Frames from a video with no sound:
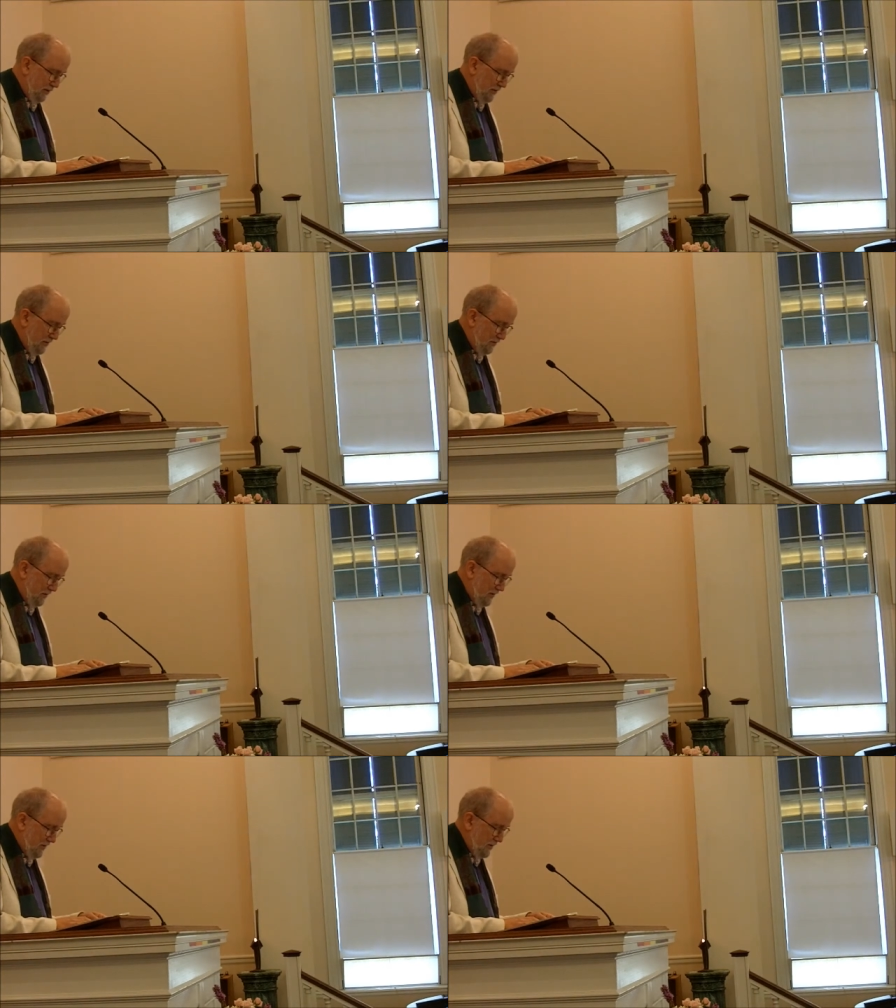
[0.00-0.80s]

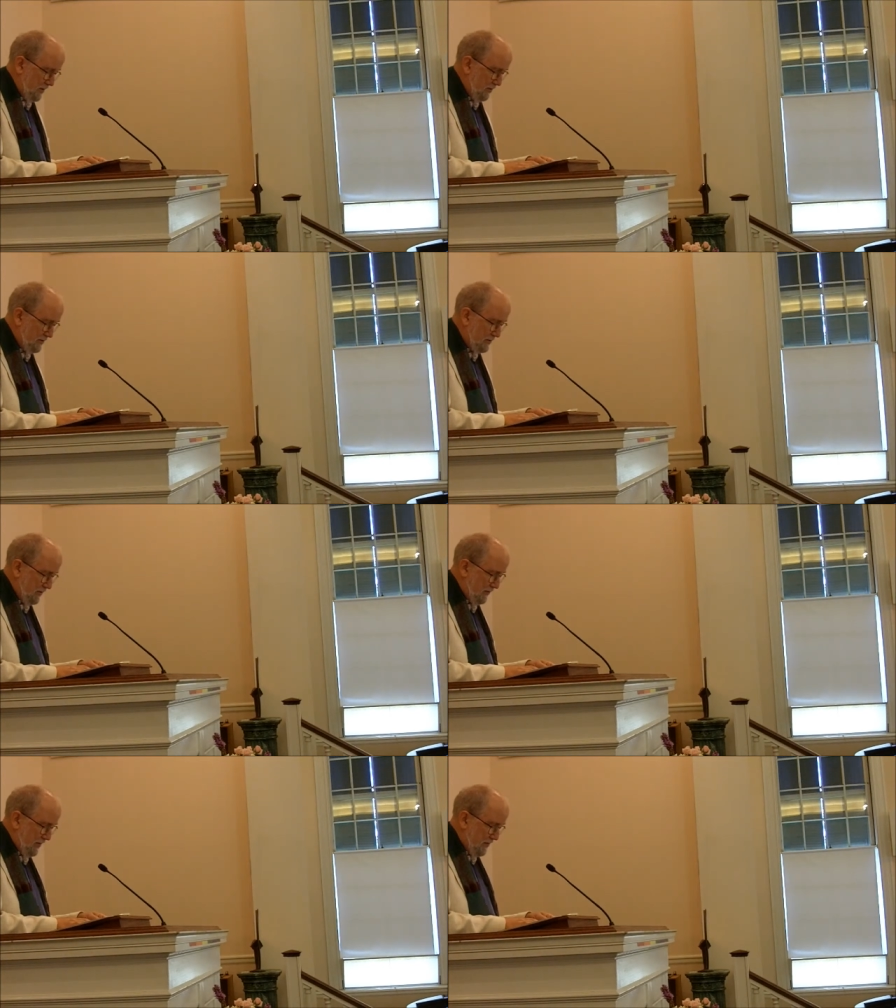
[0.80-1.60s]
William, but you
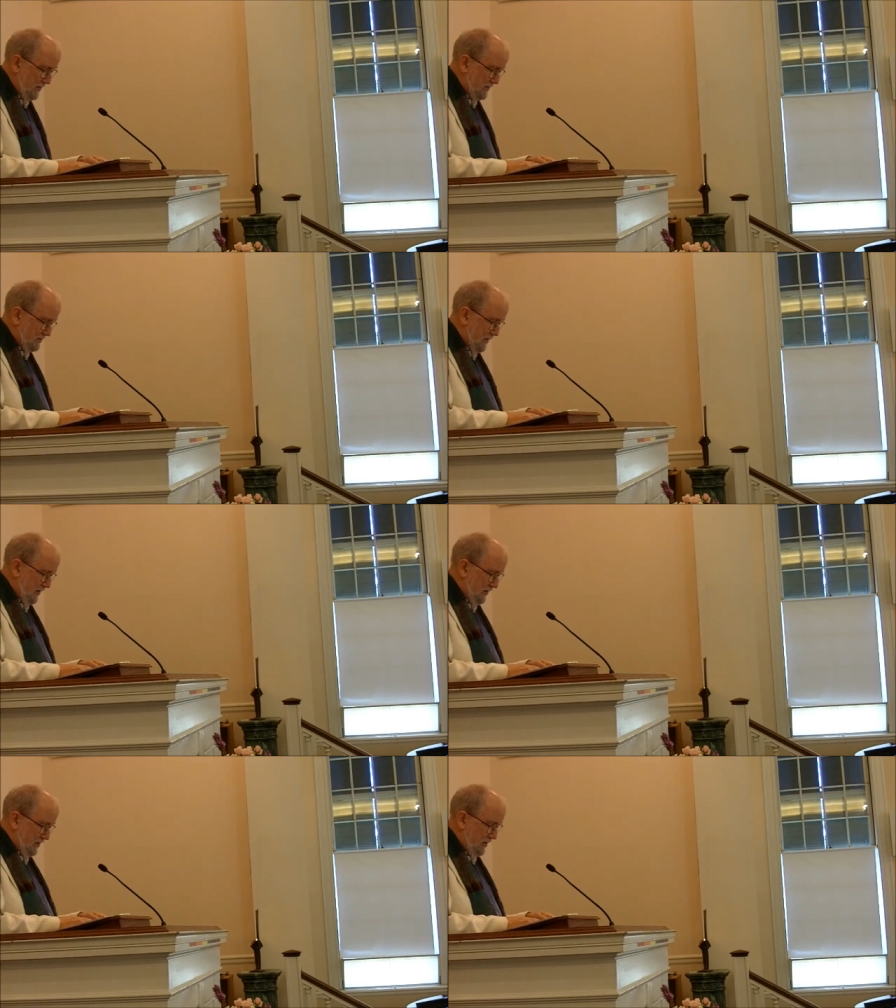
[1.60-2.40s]
have given his
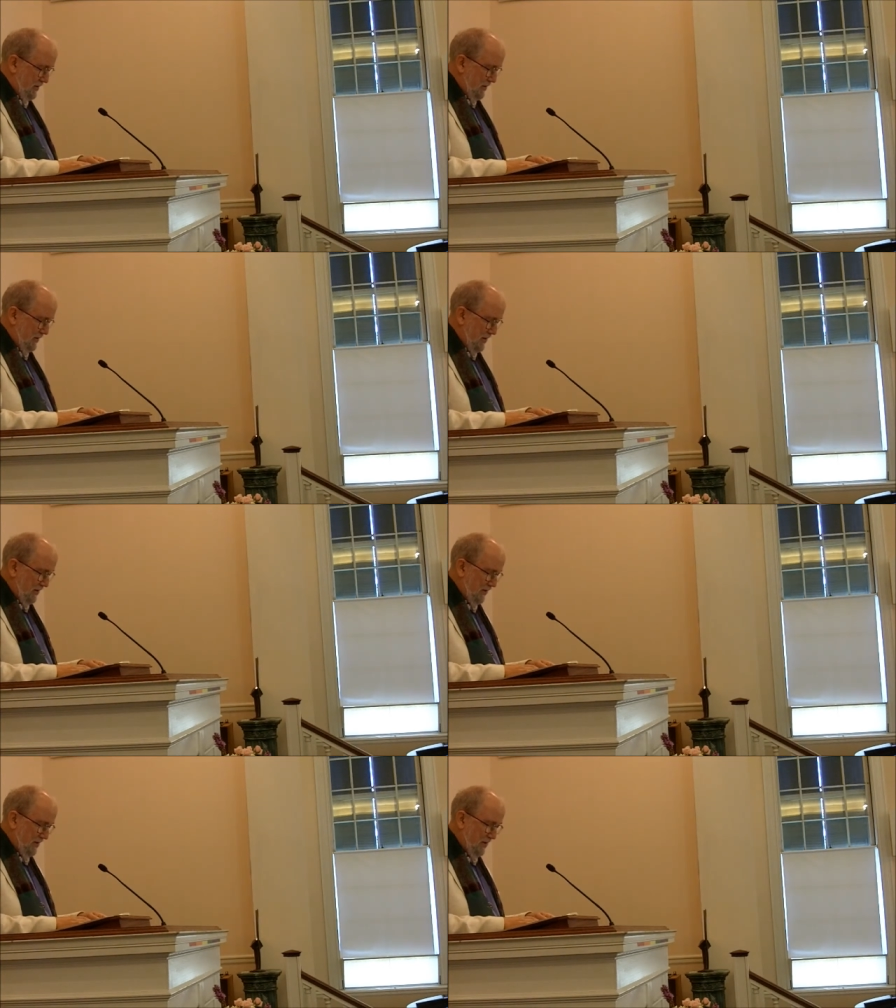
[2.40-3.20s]
mother
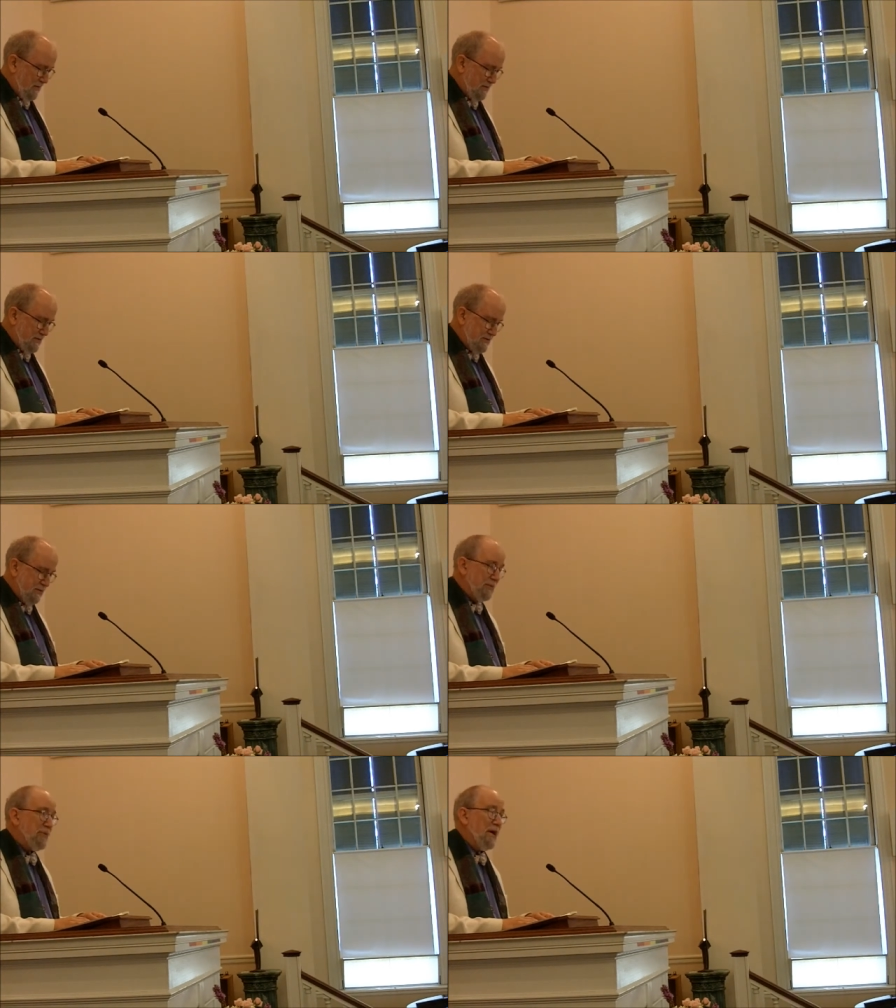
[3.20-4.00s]
another gift she
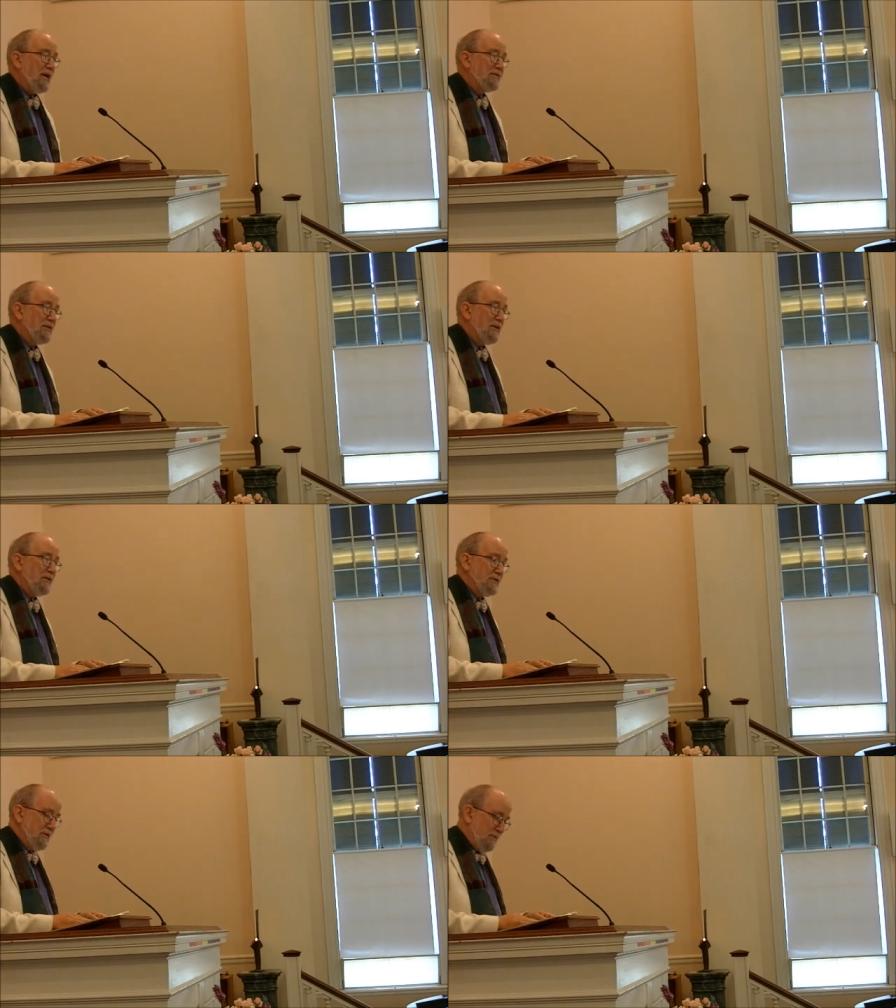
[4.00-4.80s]
will pass
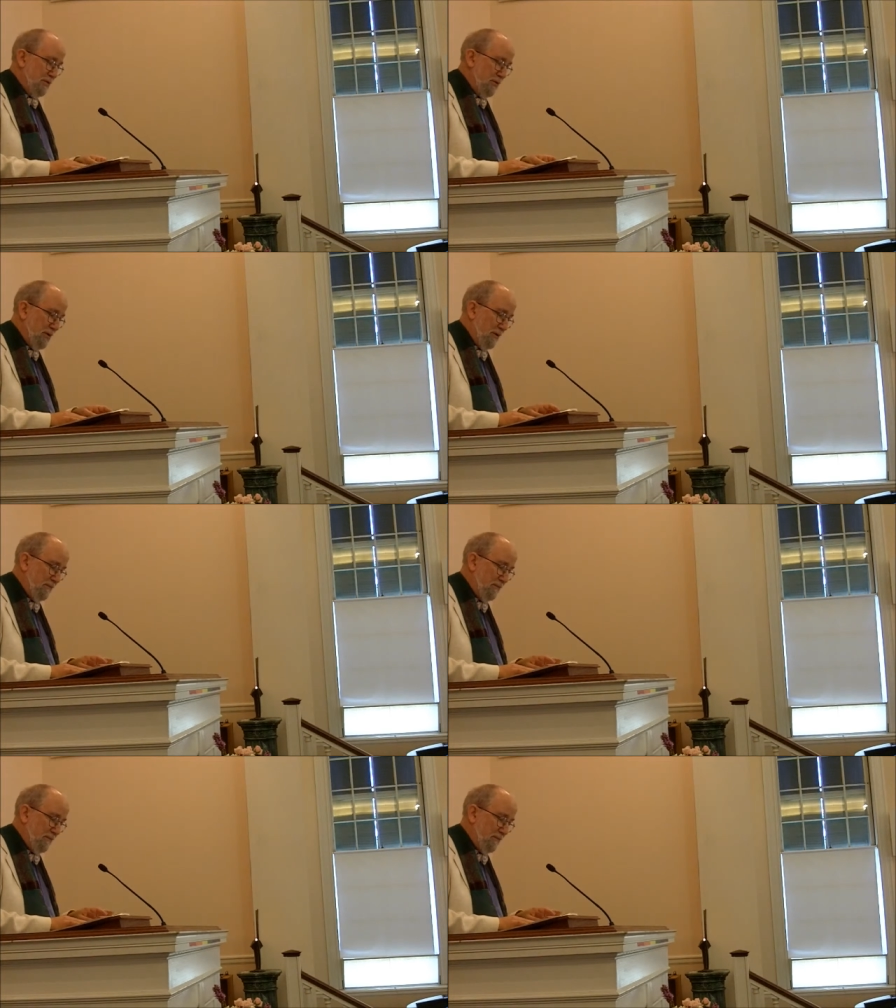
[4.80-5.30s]
on to the boy.